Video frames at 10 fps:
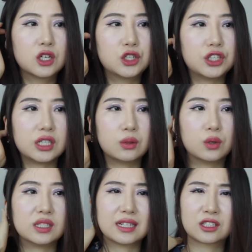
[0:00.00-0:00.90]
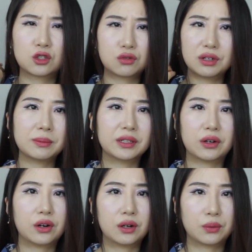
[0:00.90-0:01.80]
She was extremely
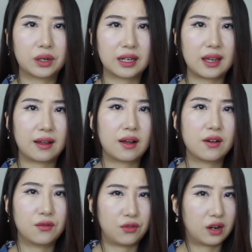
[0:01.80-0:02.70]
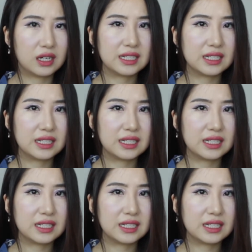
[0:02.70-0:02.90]
hardworking, very